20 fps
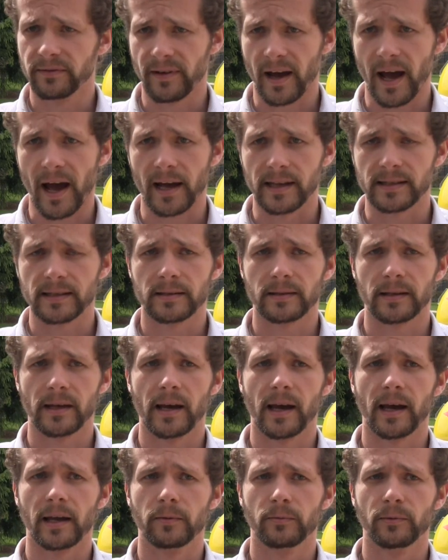fast.
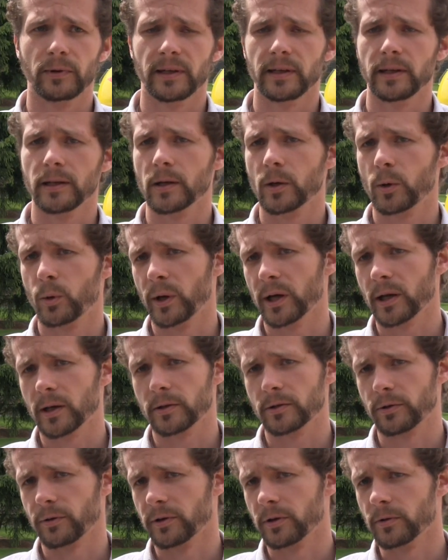They had really quick
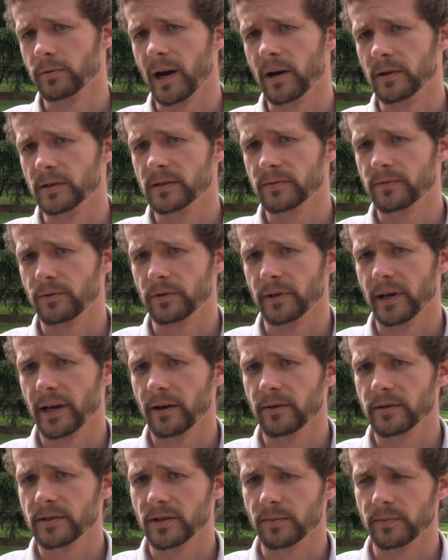turnarounds for the
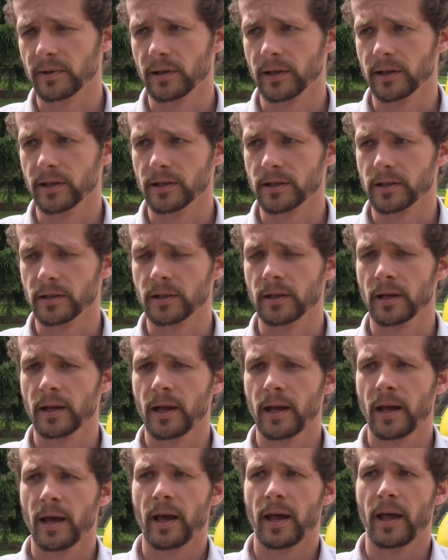hair simulation.
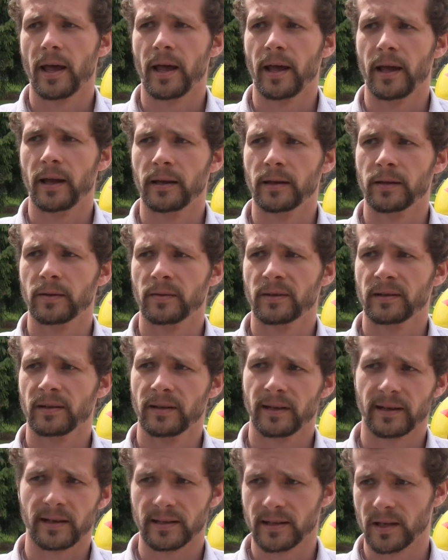And
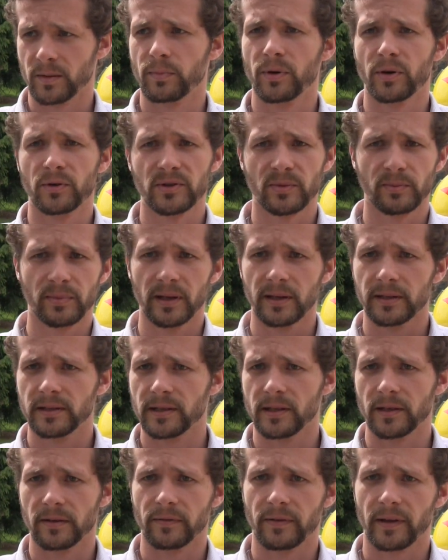like I said,
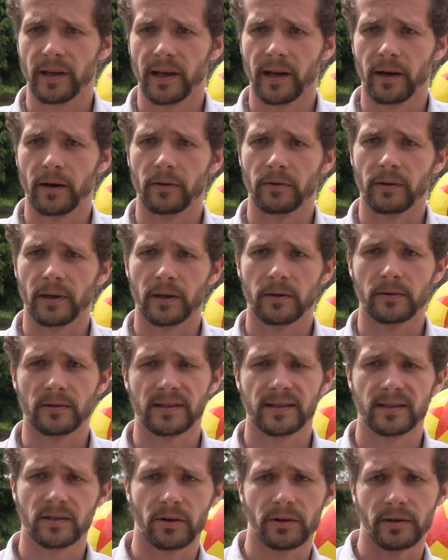posability of the hair. They
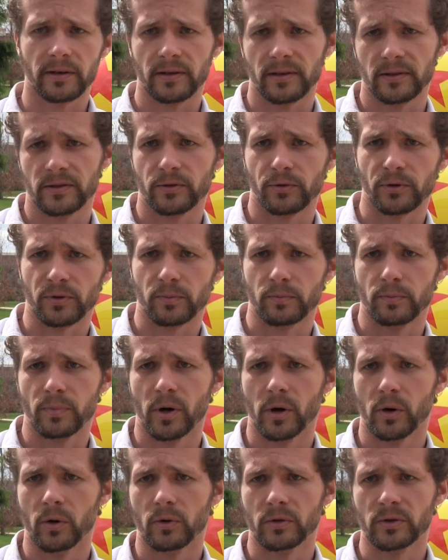could start in a certain
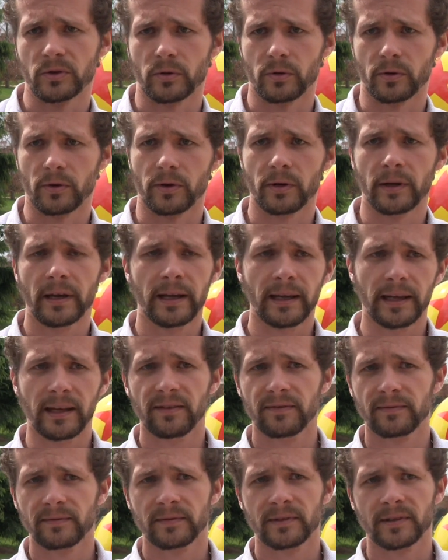pose or
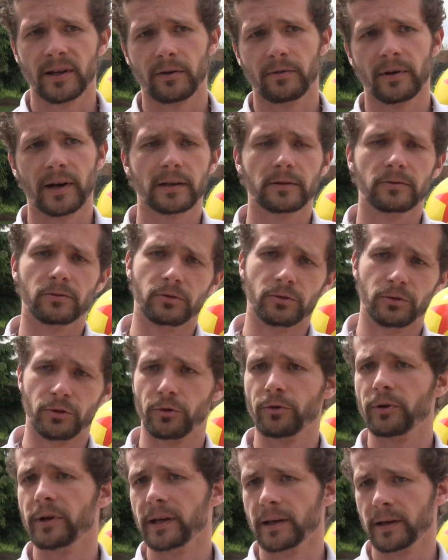even direct it
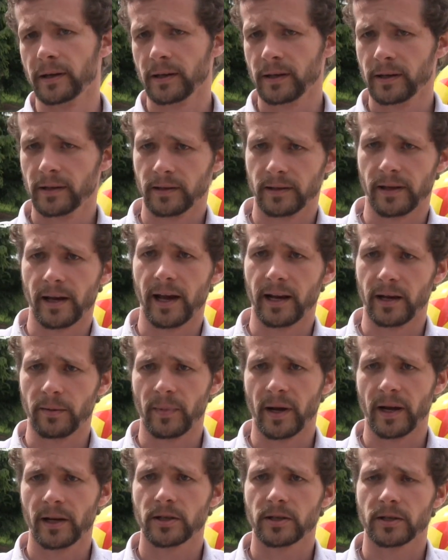during the
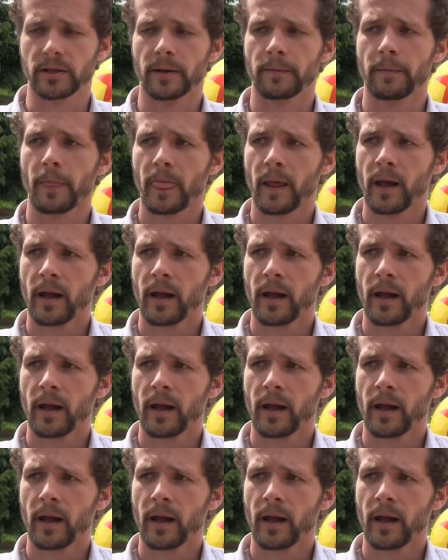animation.